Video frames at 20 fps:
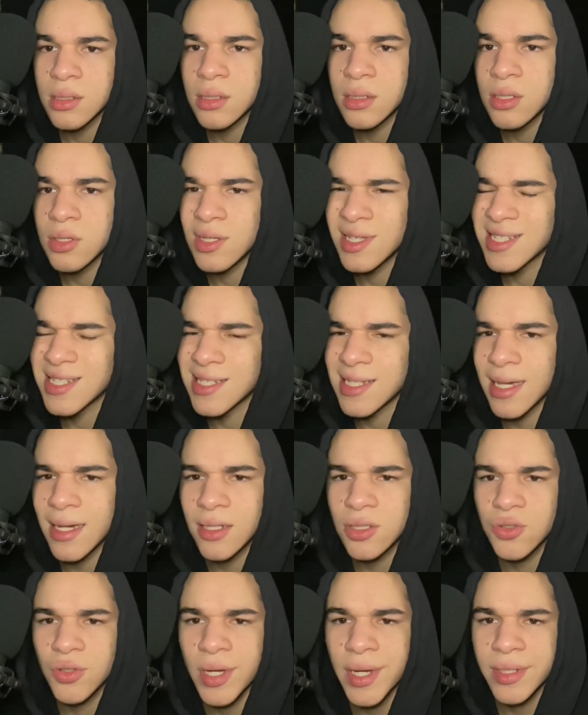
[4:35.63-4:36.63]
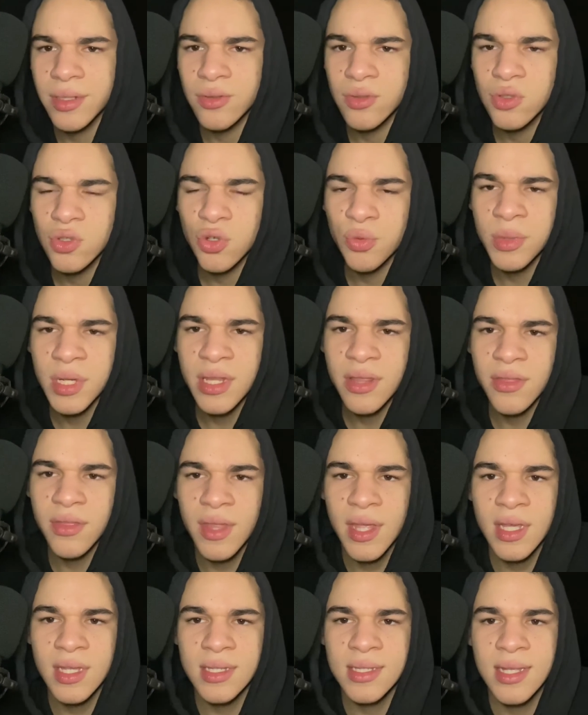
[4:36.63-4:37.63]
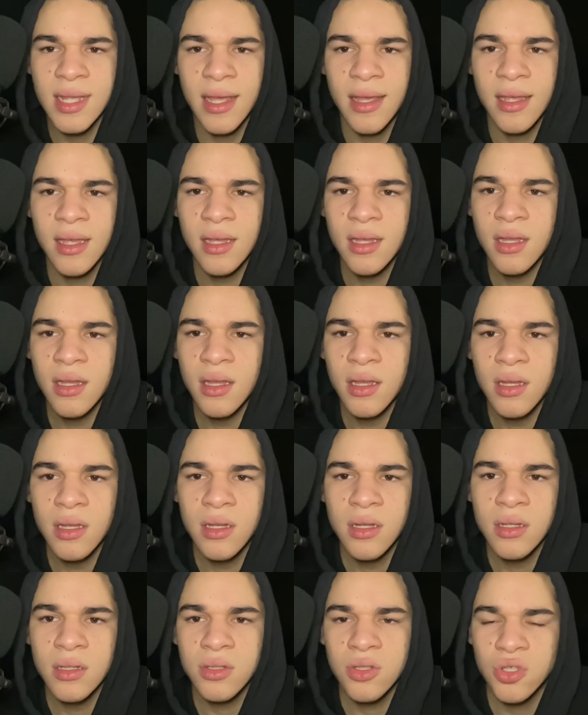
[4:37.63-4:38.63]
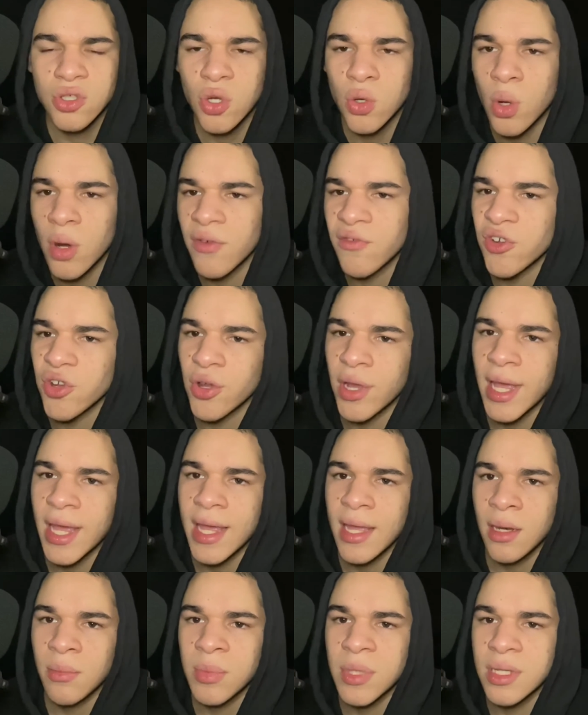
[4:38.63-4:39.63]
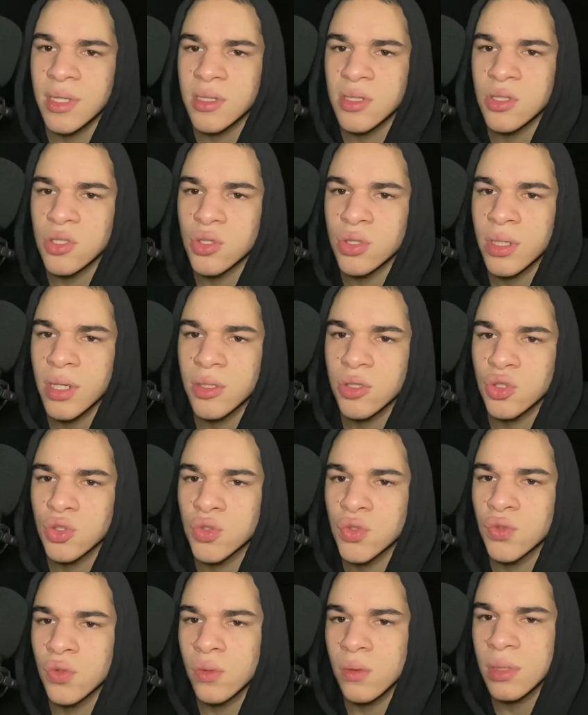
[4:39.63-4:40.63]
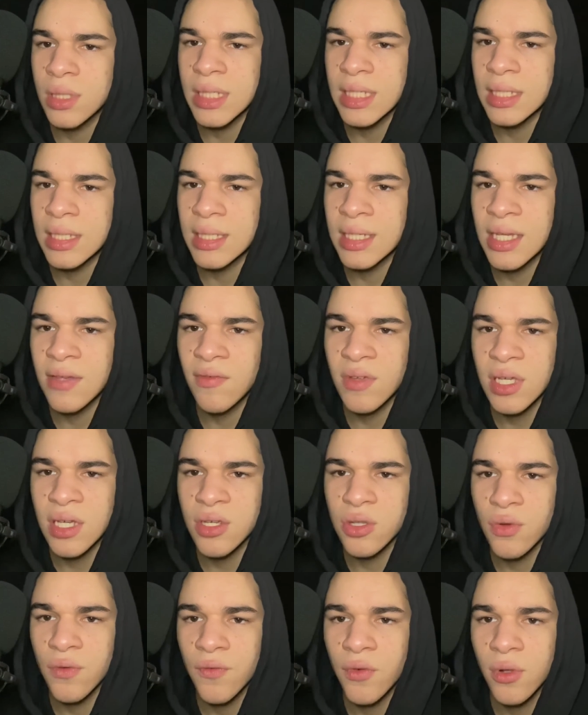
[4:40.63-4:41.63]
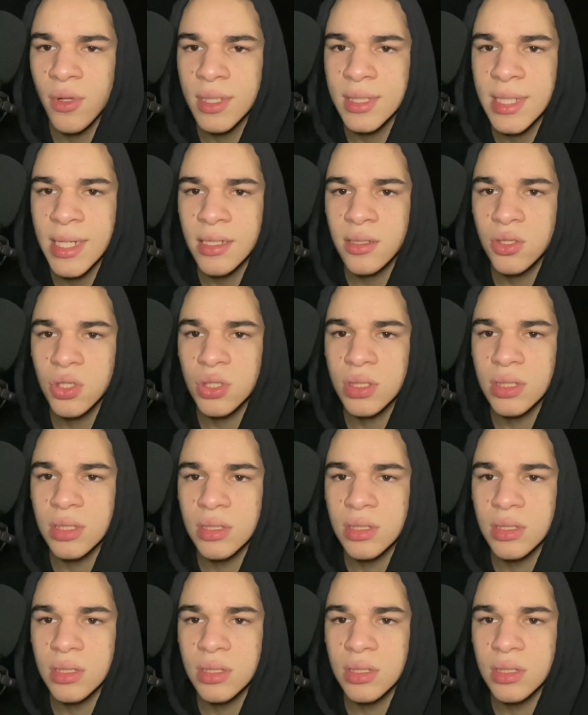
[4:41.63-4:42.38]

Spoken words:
You get sidetracked. There's so many things that just go over your head because you're not truly giving it your full attention.